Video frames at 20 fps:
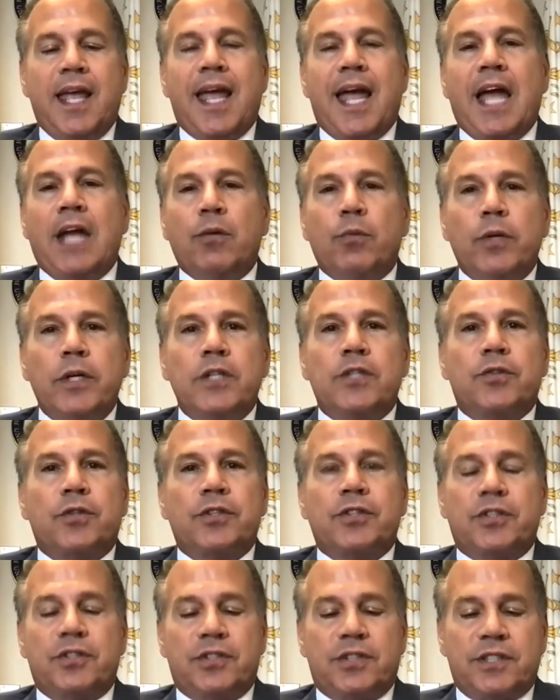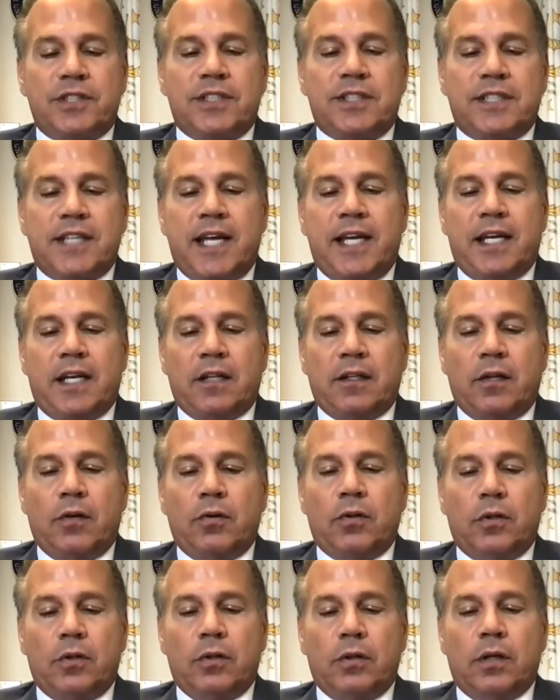and resources to state and
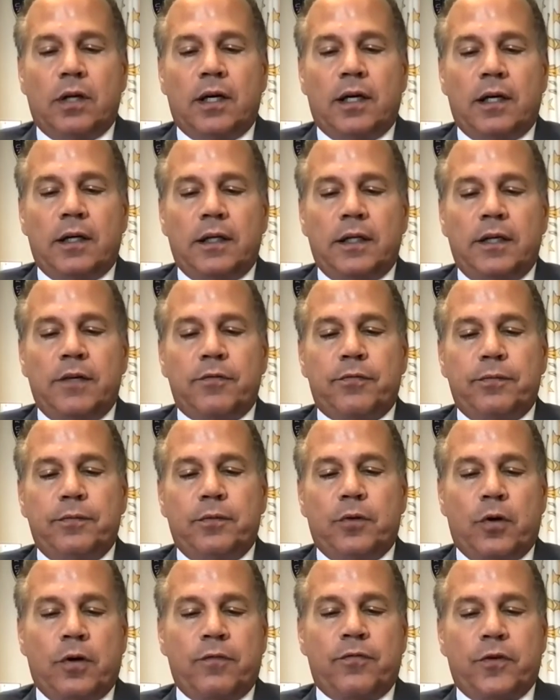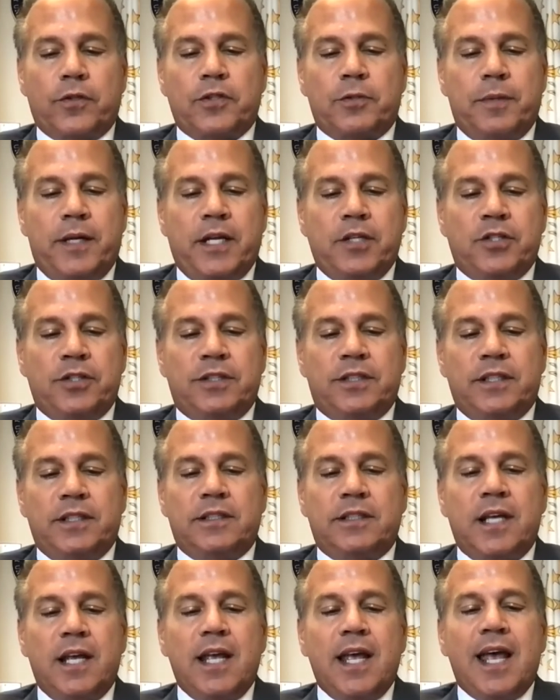local law enforcement
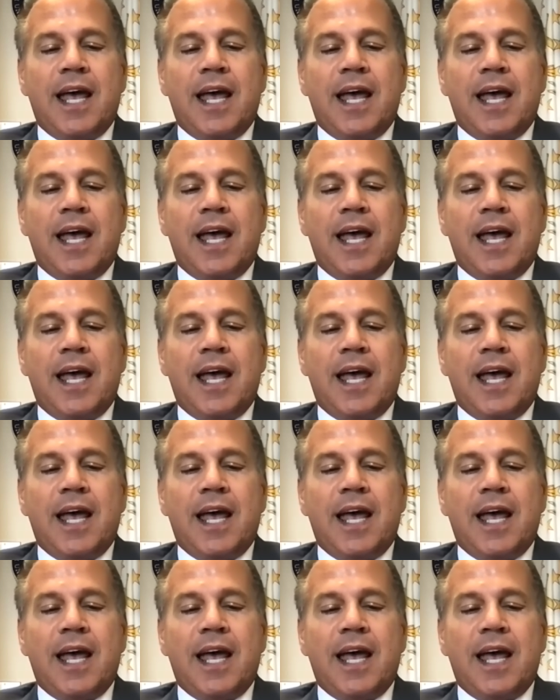agencies.